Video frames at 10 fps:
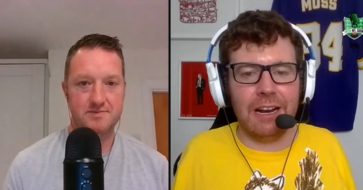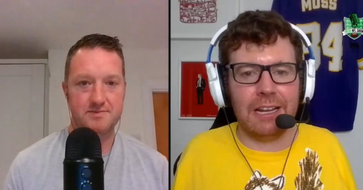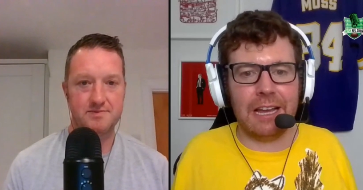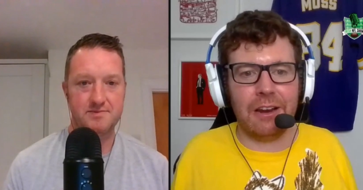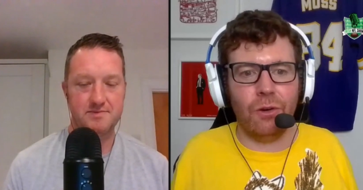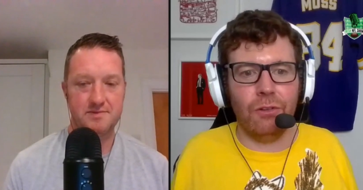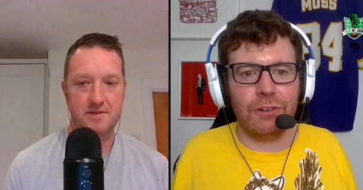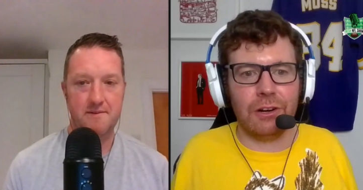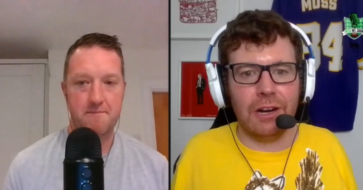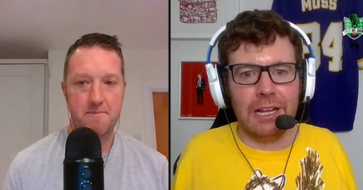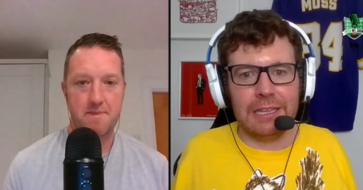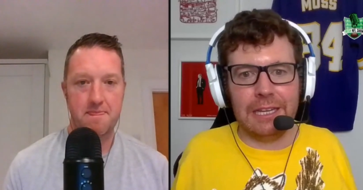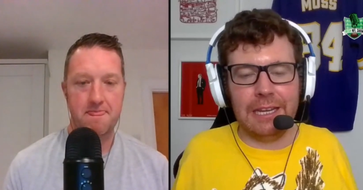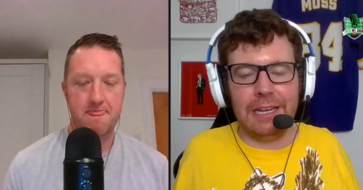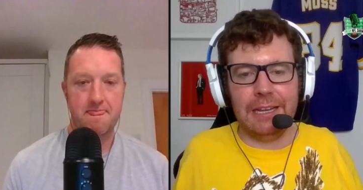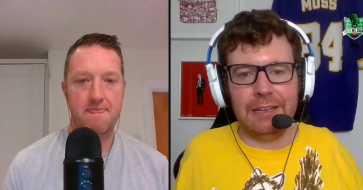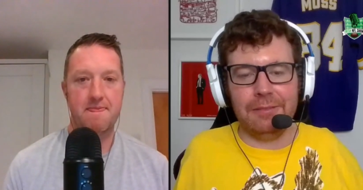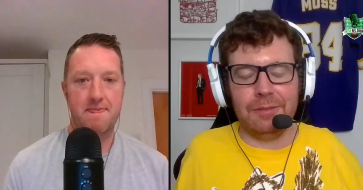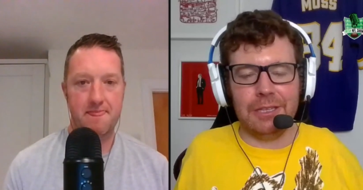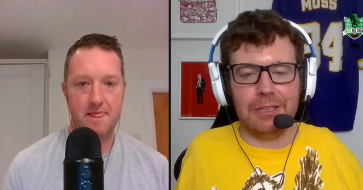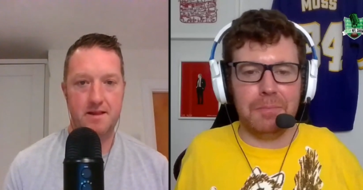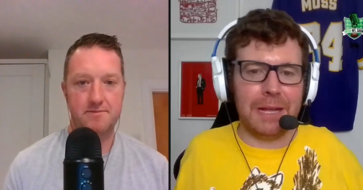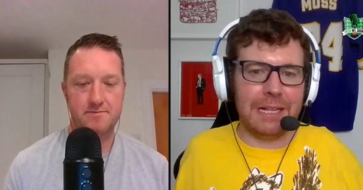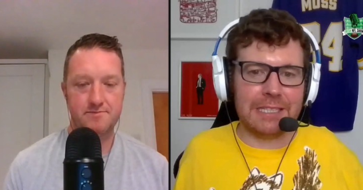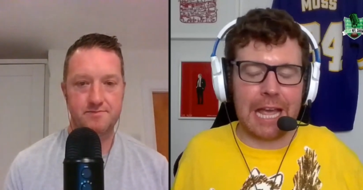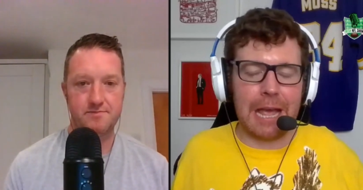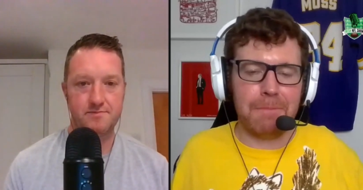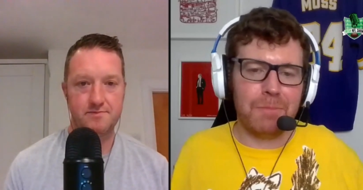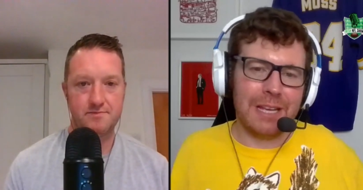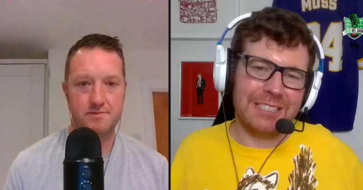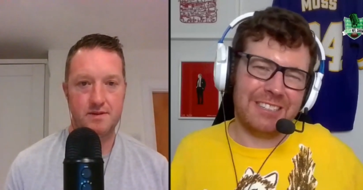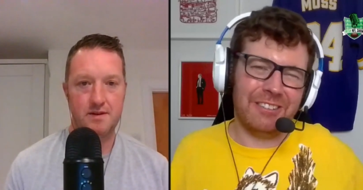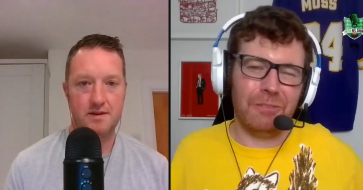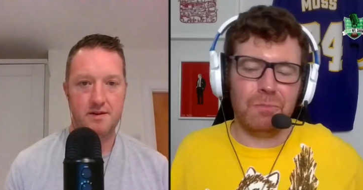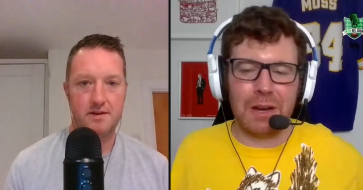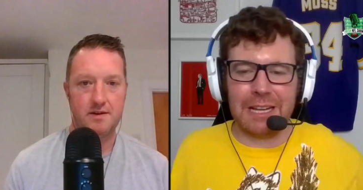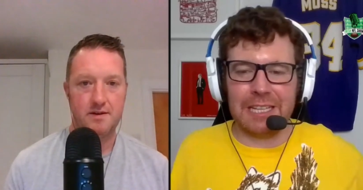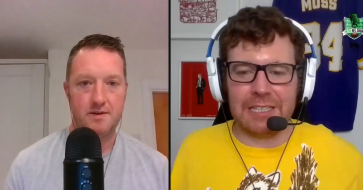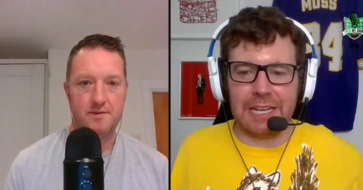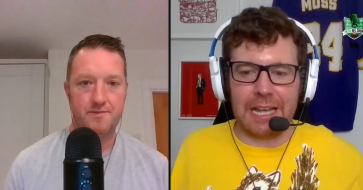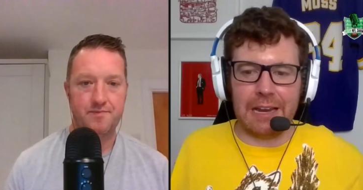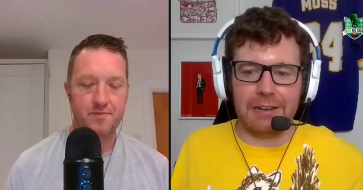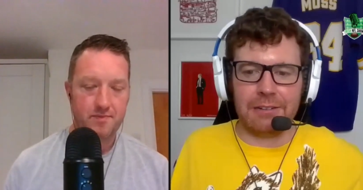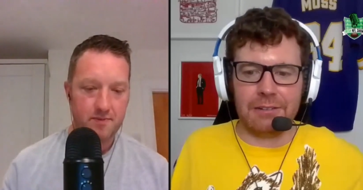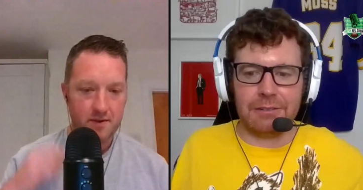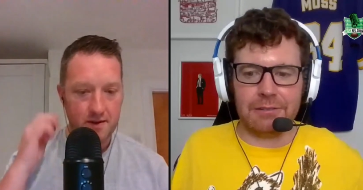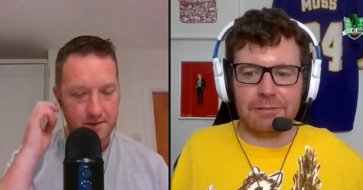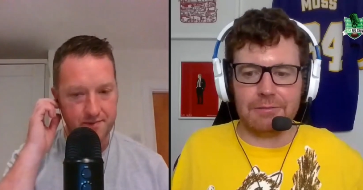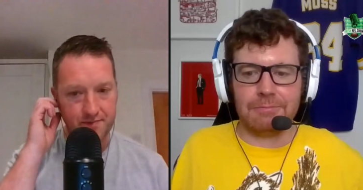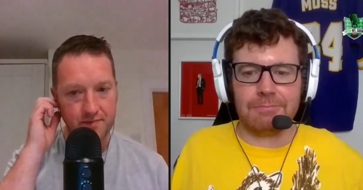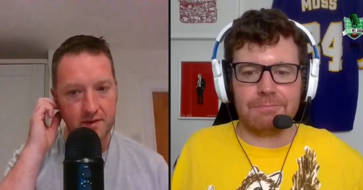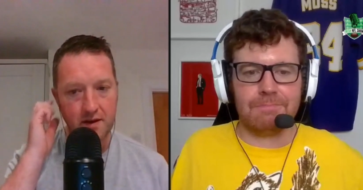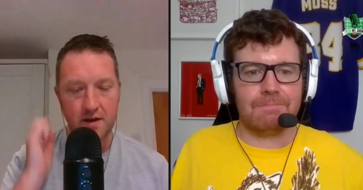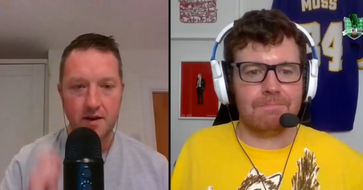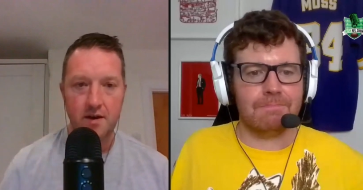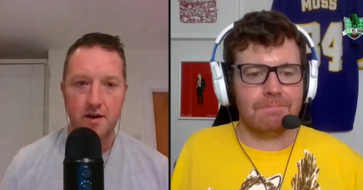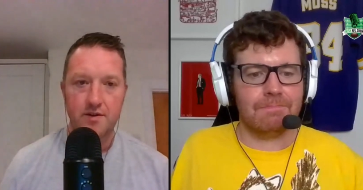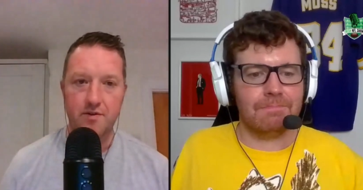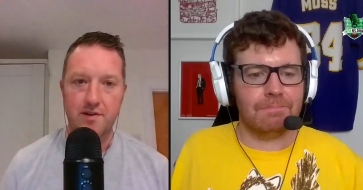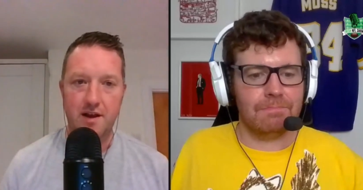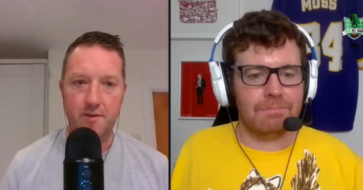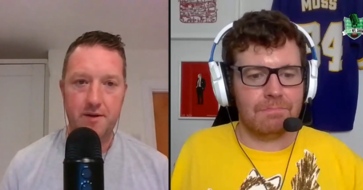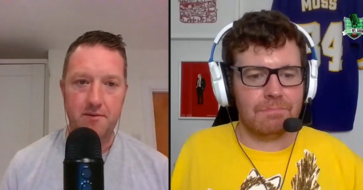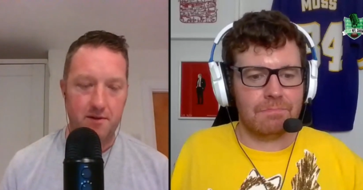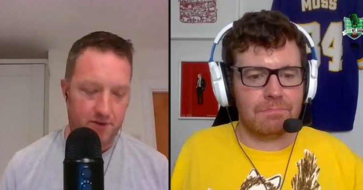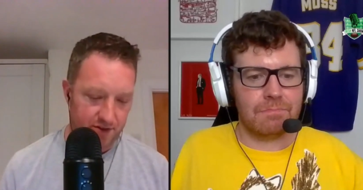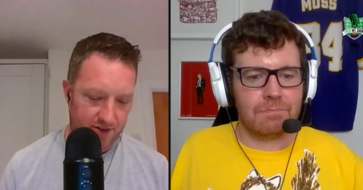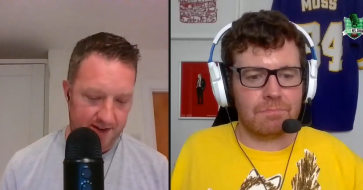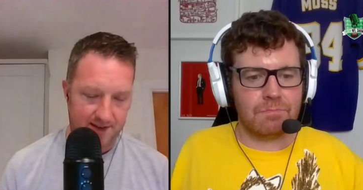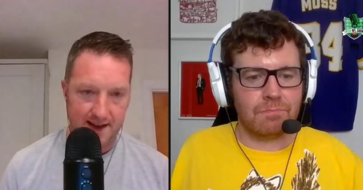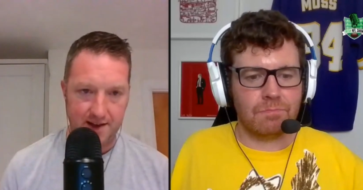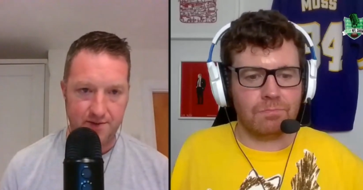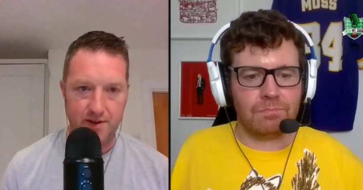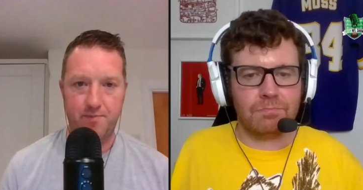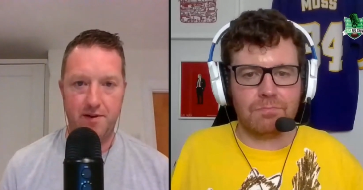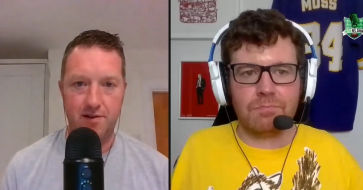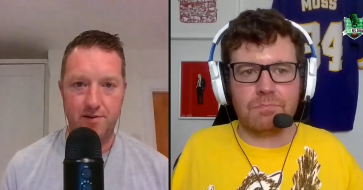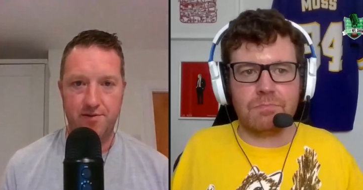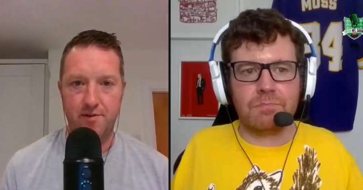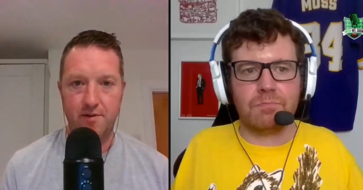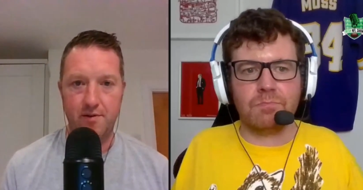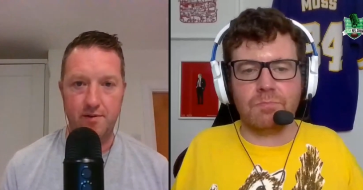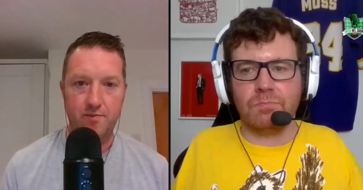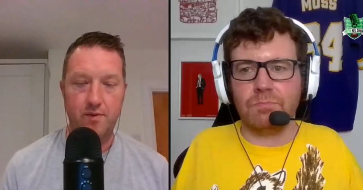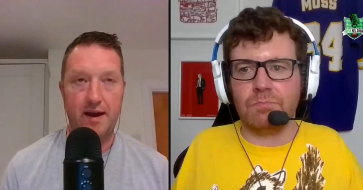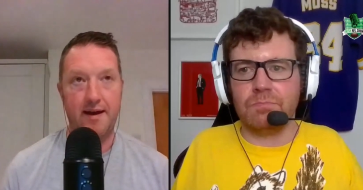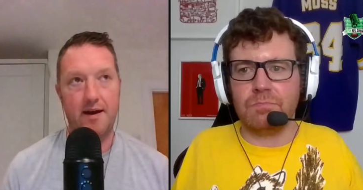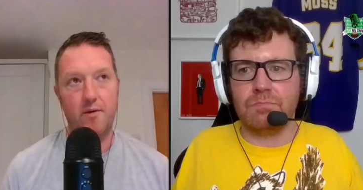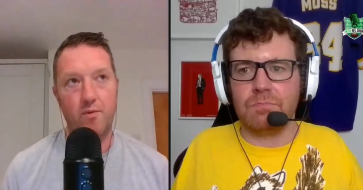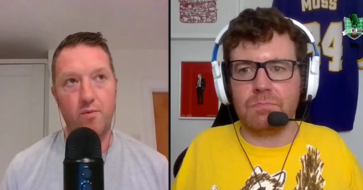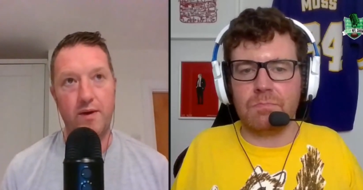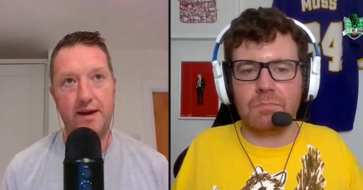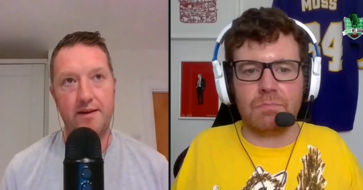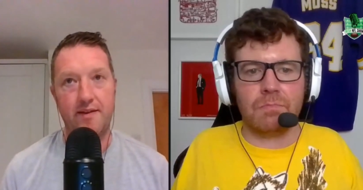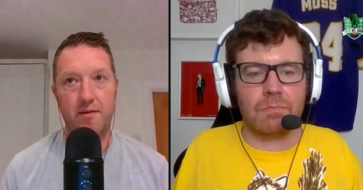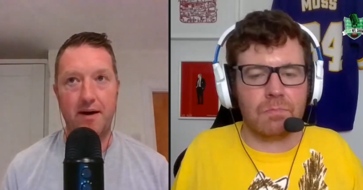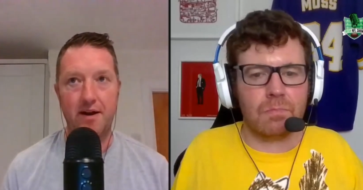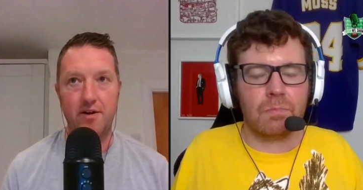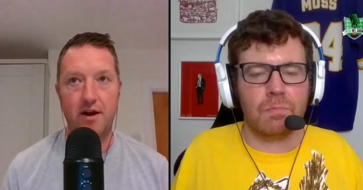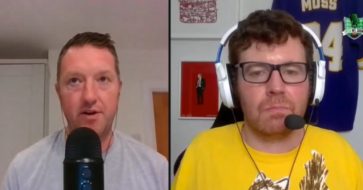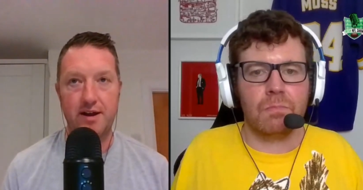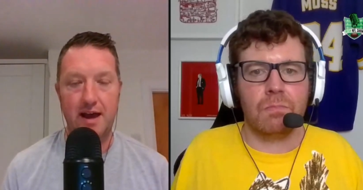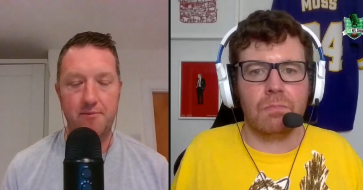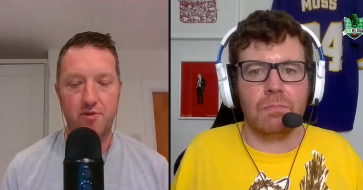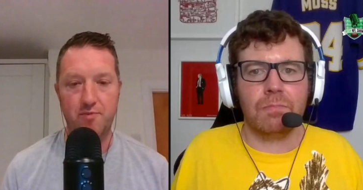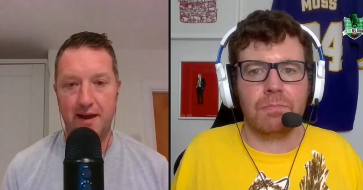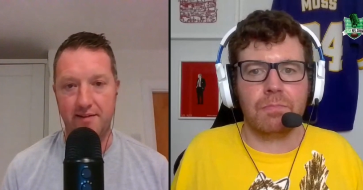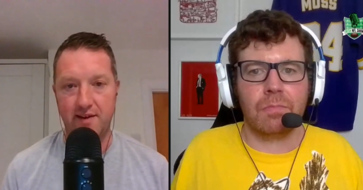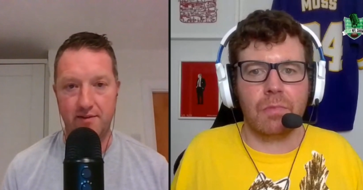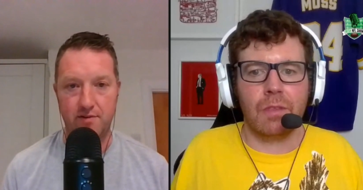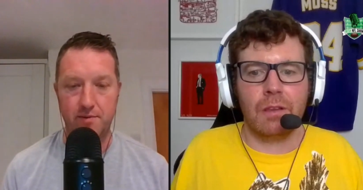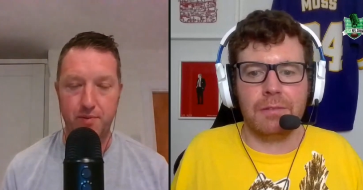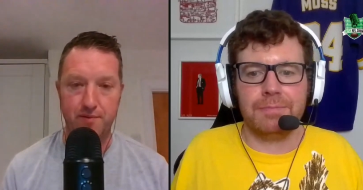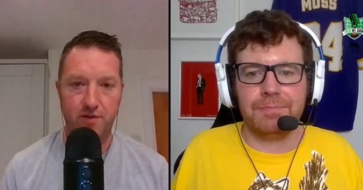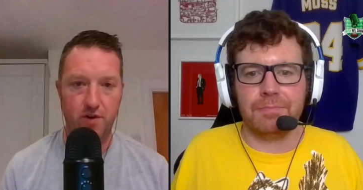Speaker 1: ready to get over the the Bills game. So I think they get it.
Speaker 2: There's a lot of people that were suggesting last week's Bills uh, win and the manner in how the game was played in terms of them putting